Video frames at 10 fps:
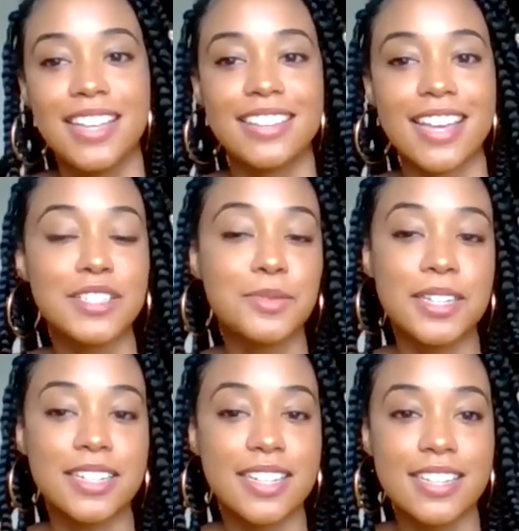That's
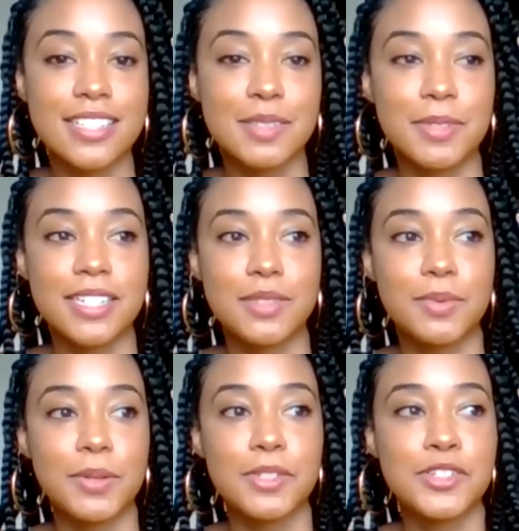what it is, because
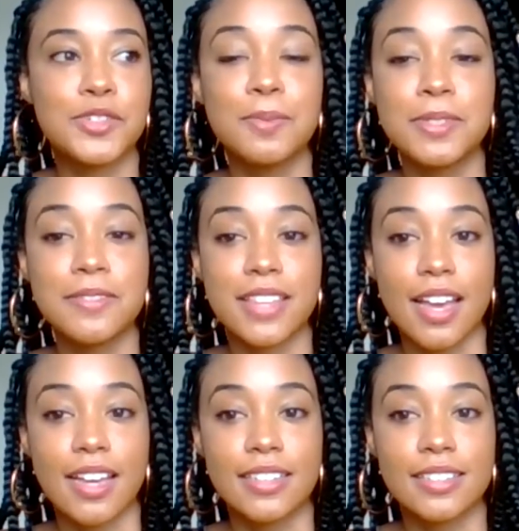we were stripped of
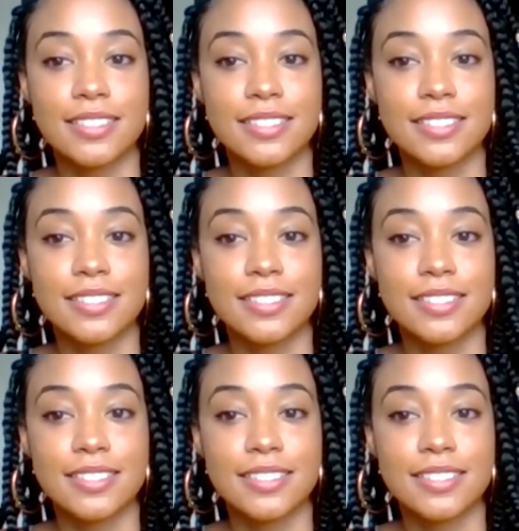that.